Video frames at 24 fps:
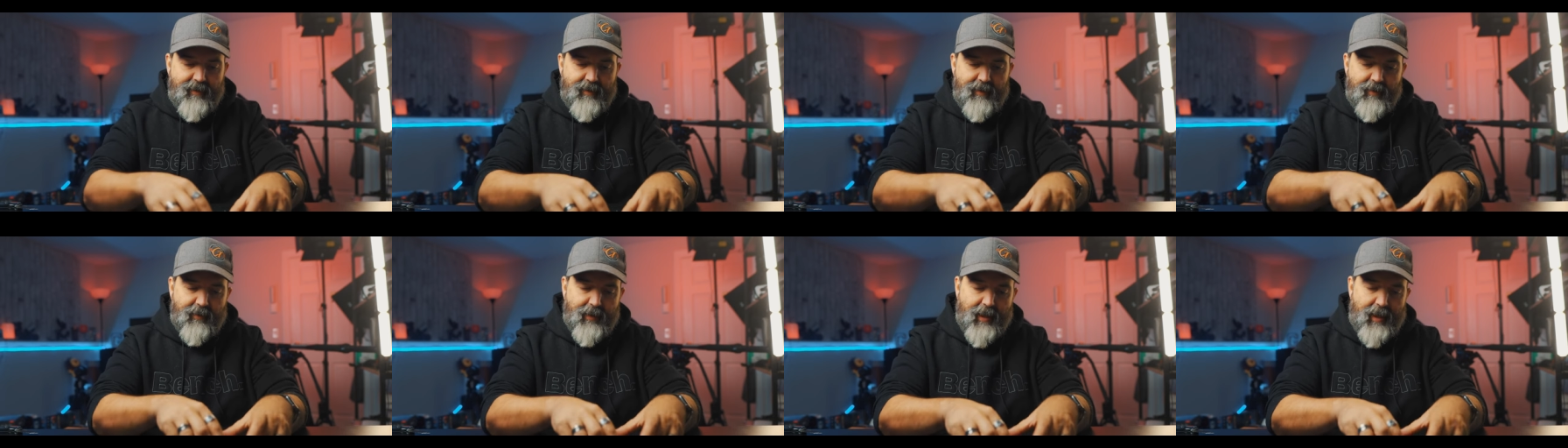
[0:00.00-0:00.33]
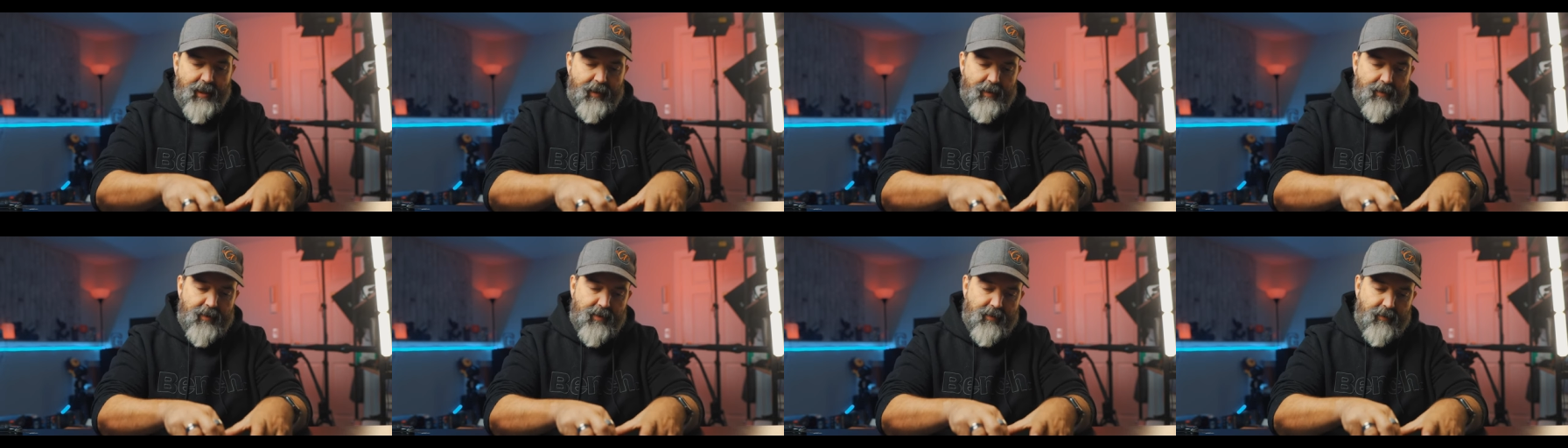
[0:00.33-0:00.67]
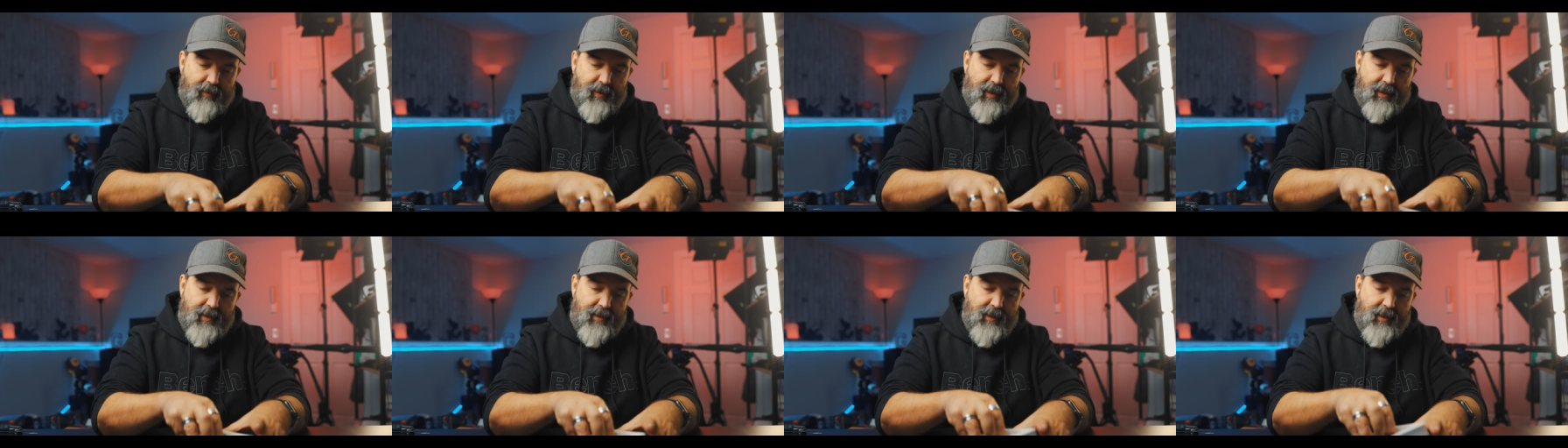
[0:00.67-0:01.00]
Okay, so
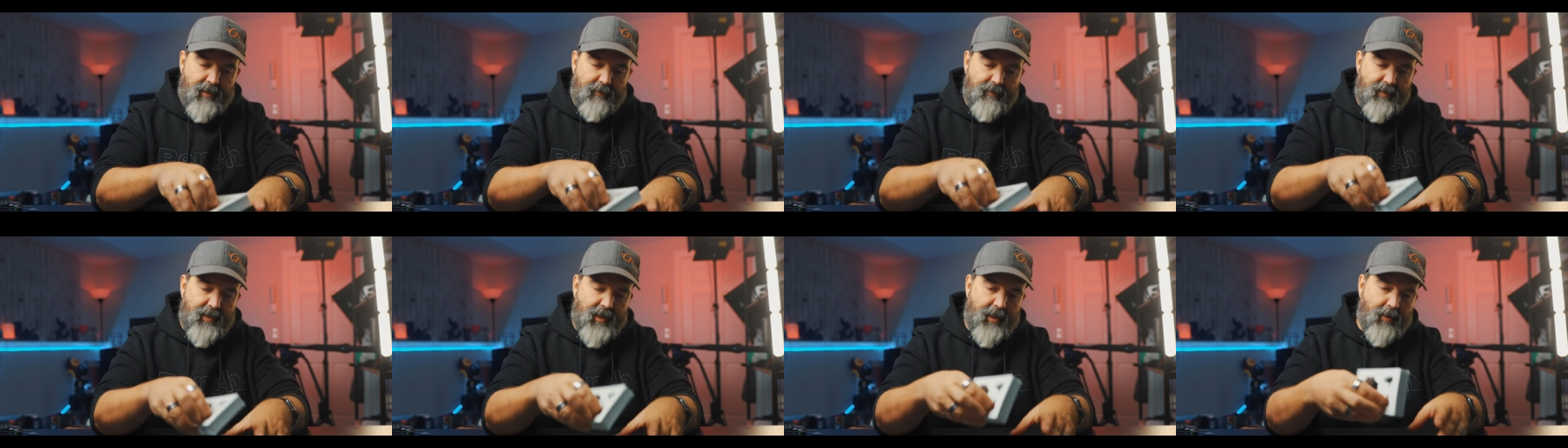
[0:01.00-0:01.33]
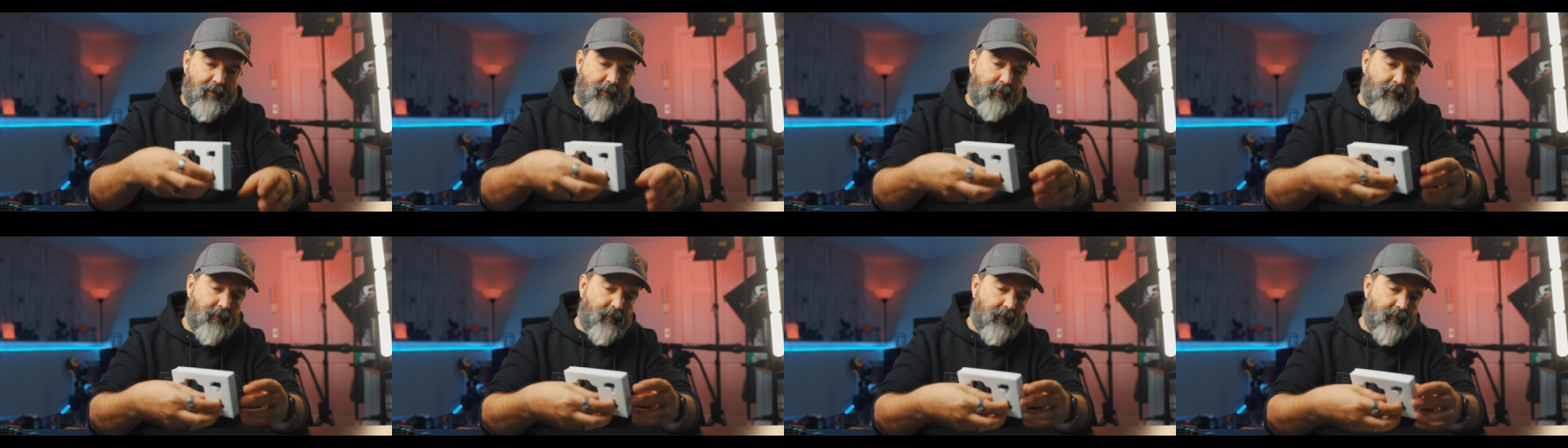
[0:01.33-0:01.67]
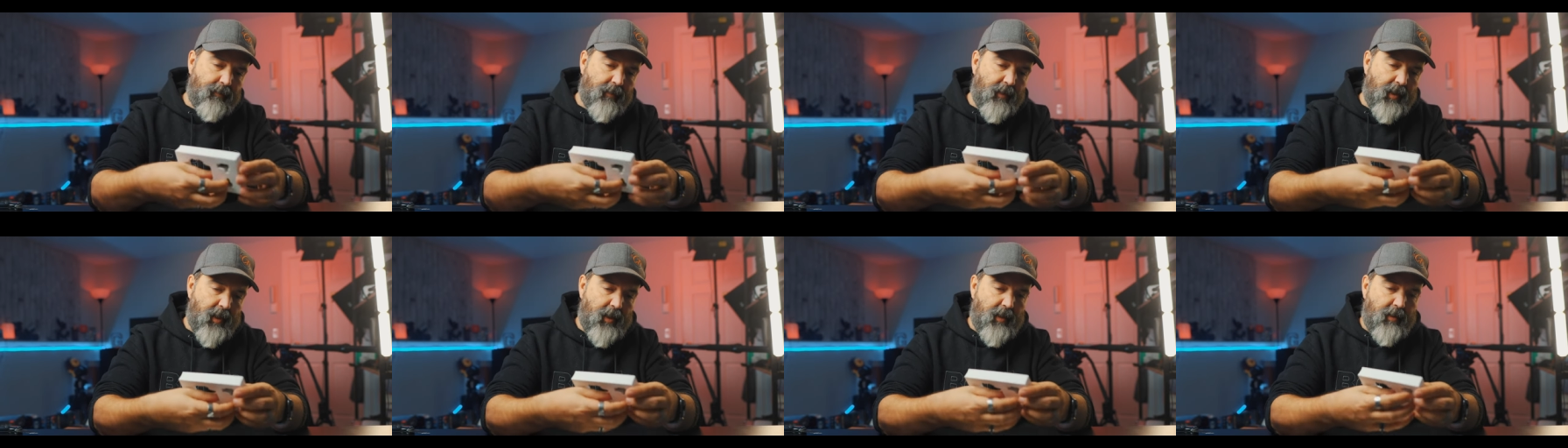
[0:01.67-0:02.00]
this comes out
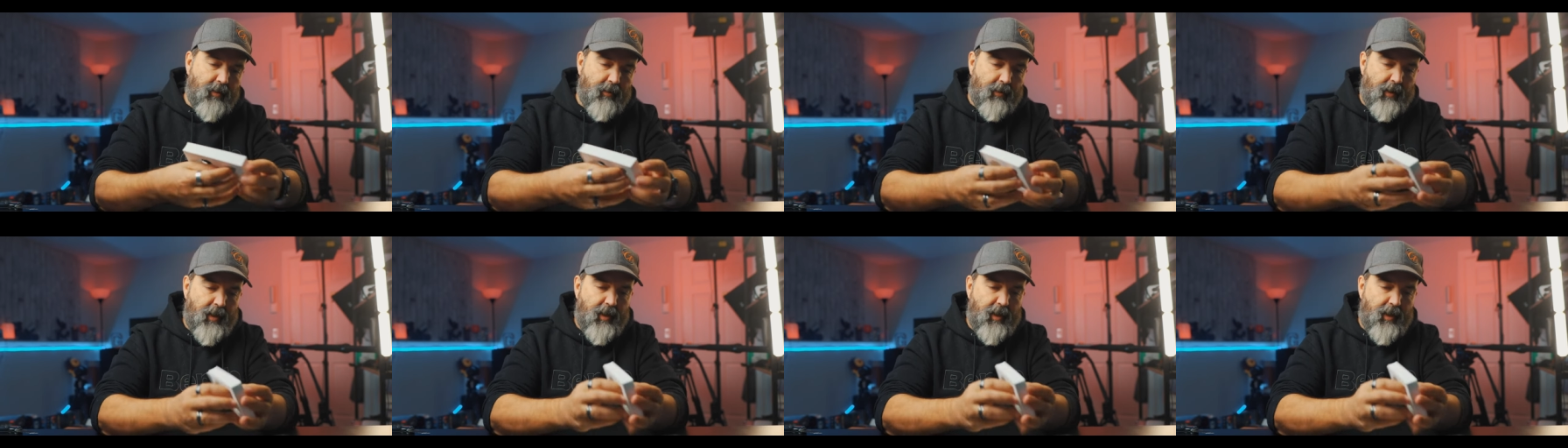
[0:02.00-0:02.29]
and your